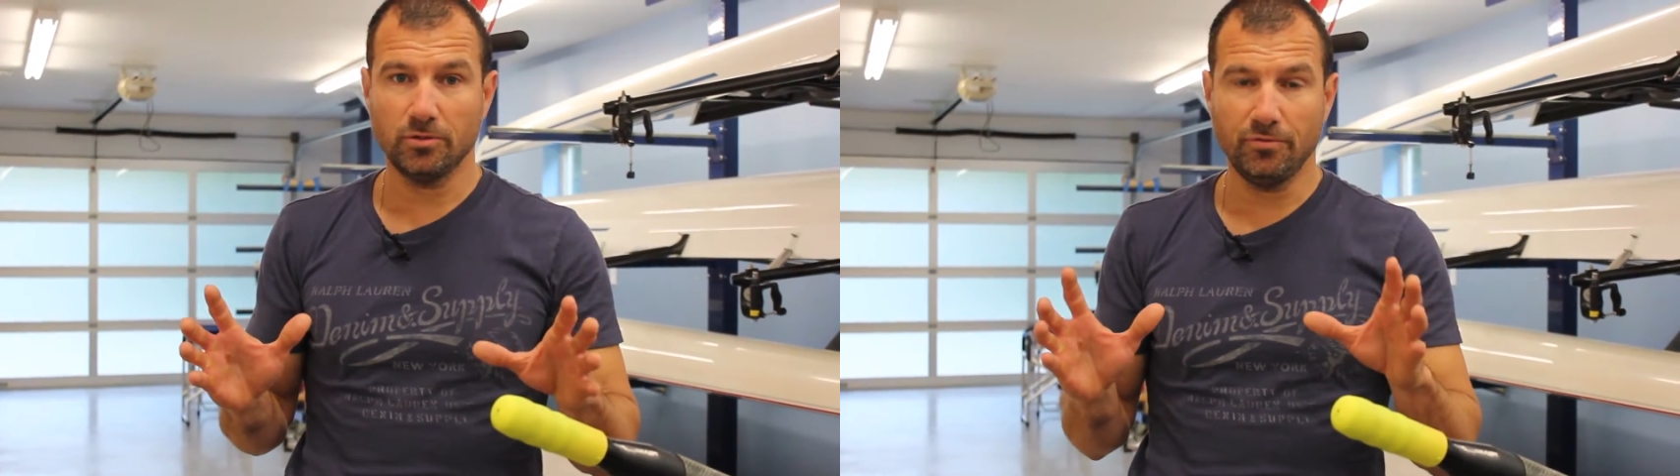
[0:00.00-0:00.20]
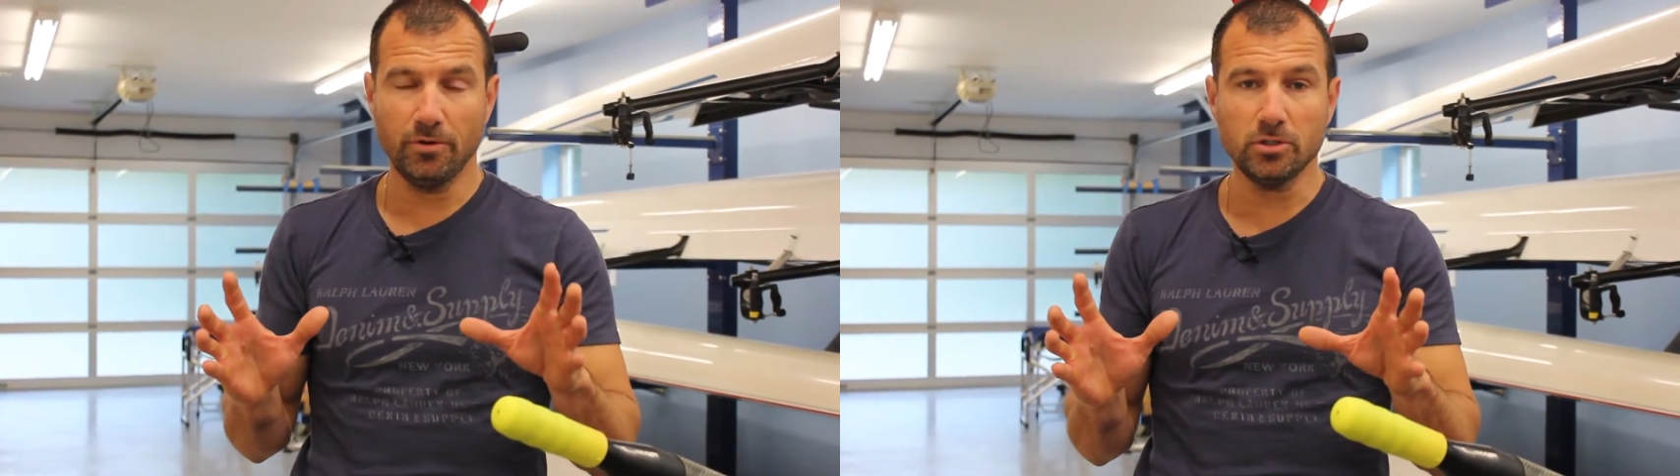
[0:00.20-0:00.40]
The
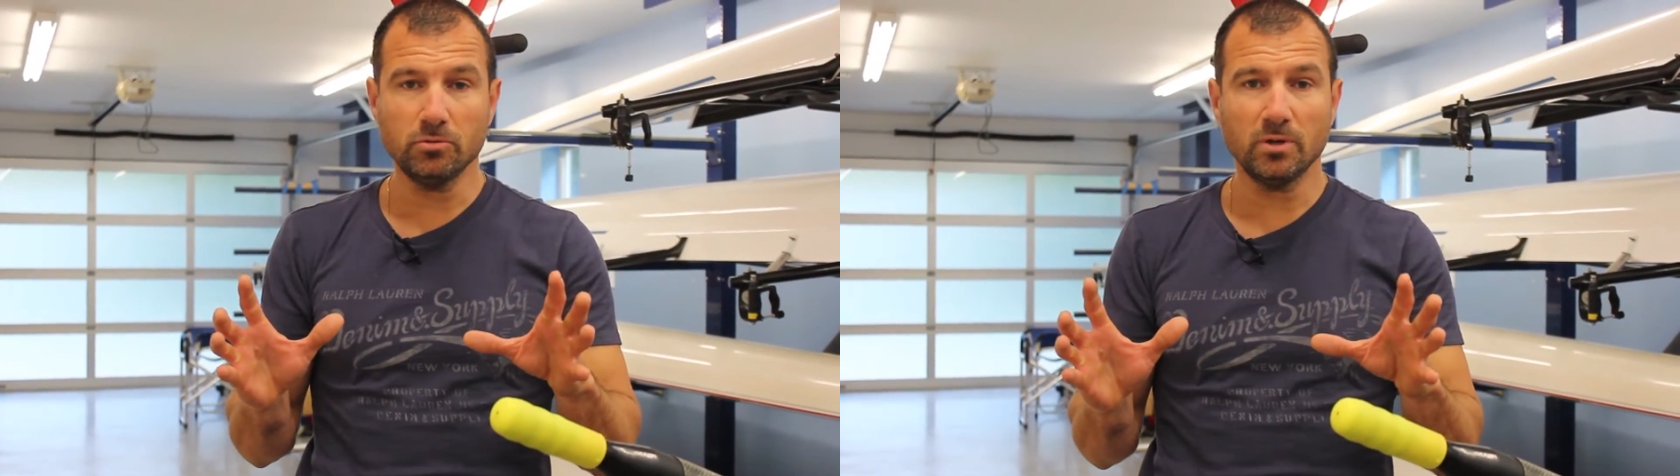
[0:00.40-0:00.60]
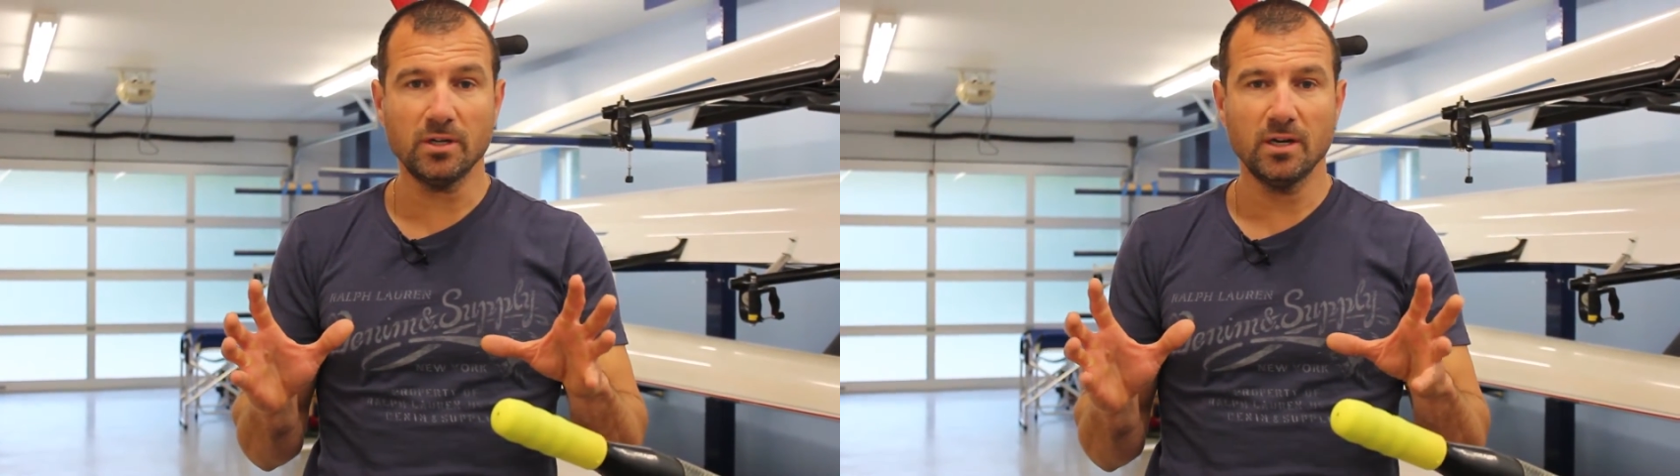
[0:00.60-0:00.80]
first
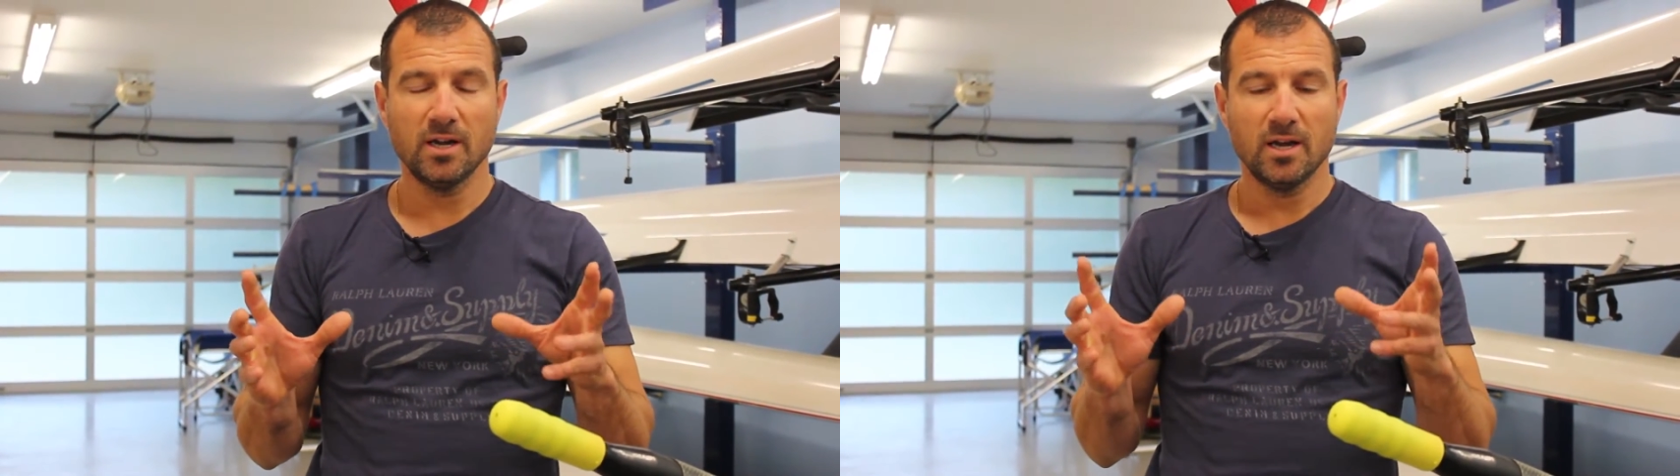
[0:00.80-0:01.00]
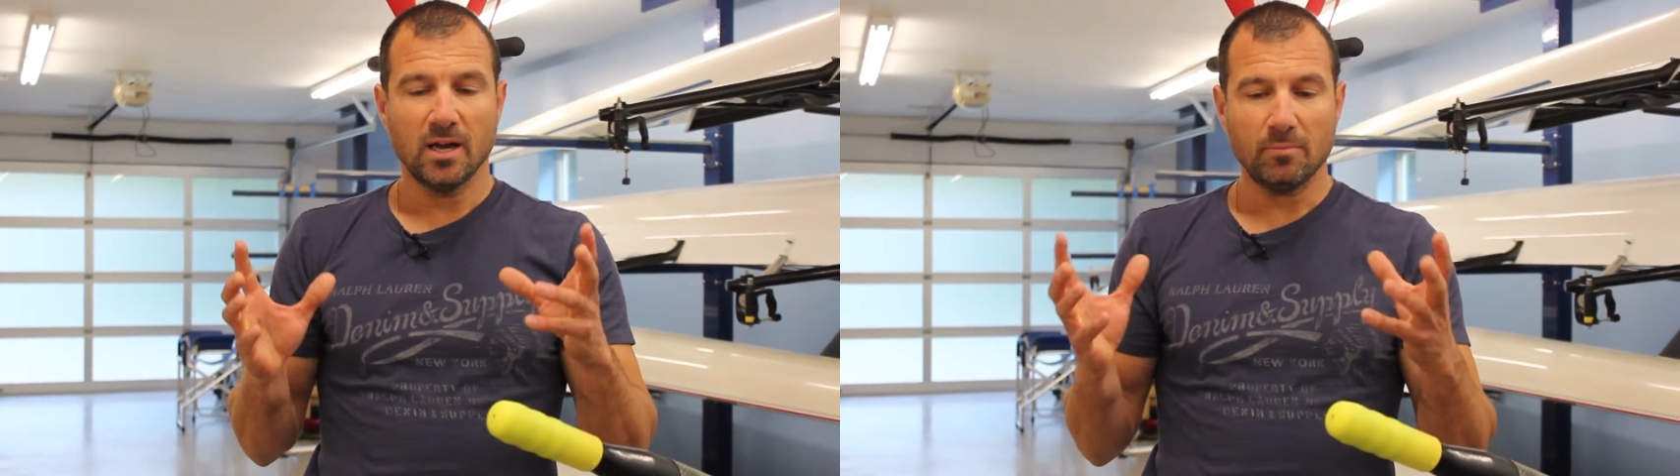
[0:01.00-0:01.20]
one,
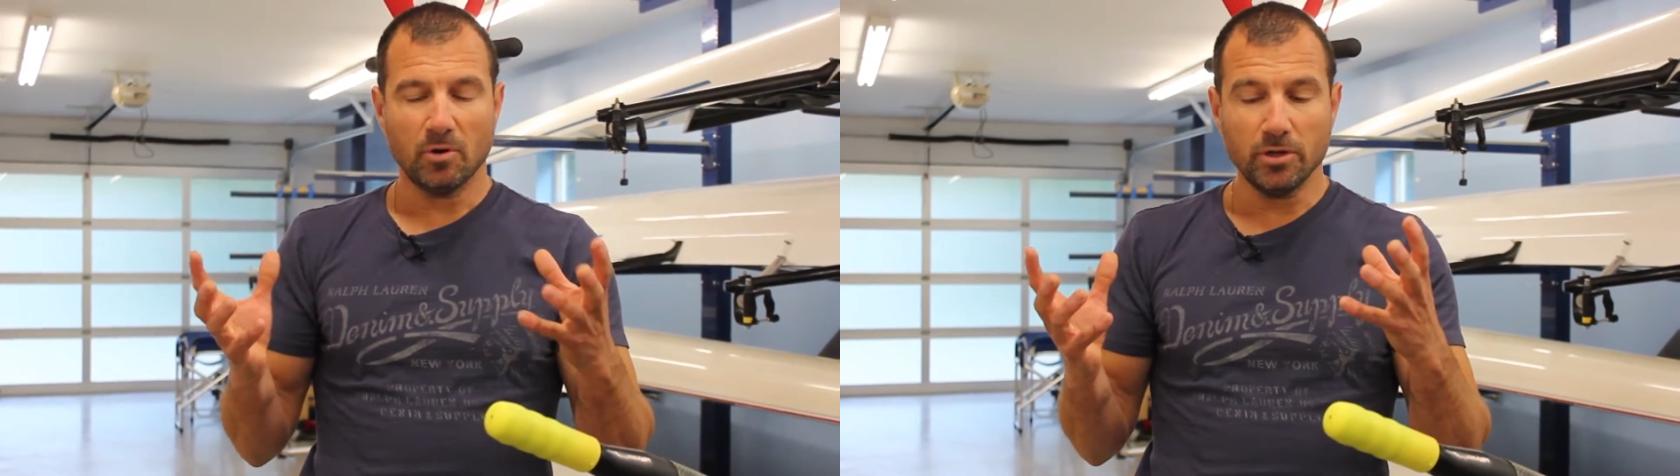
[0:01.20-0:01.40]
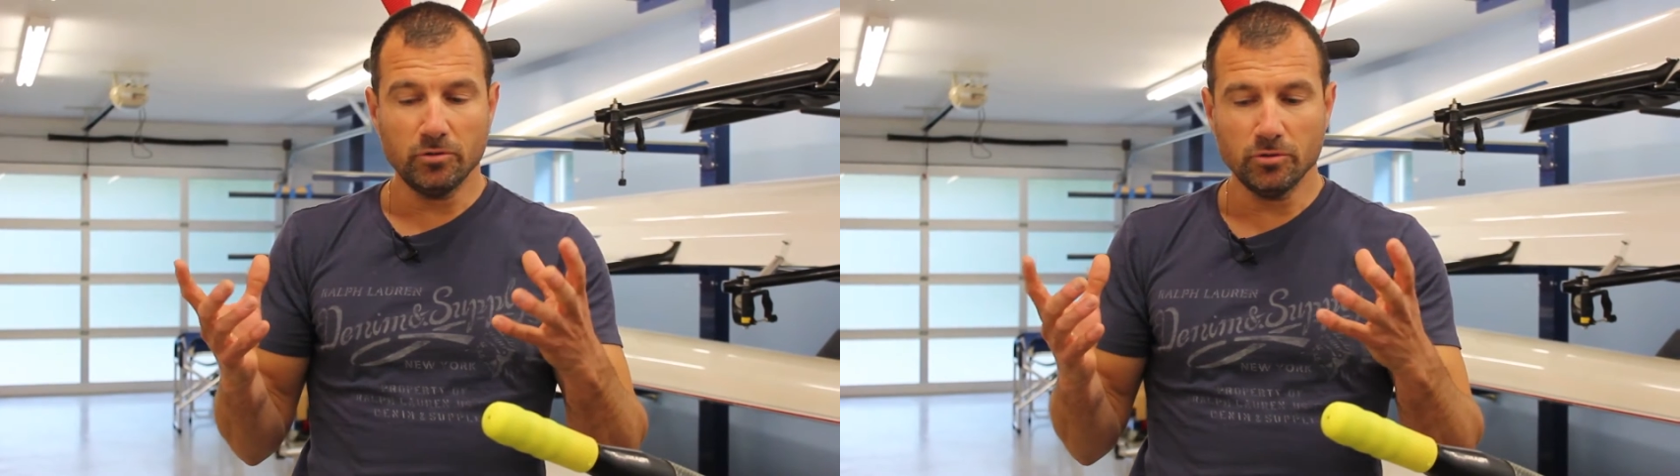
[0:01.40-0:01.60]
I'm going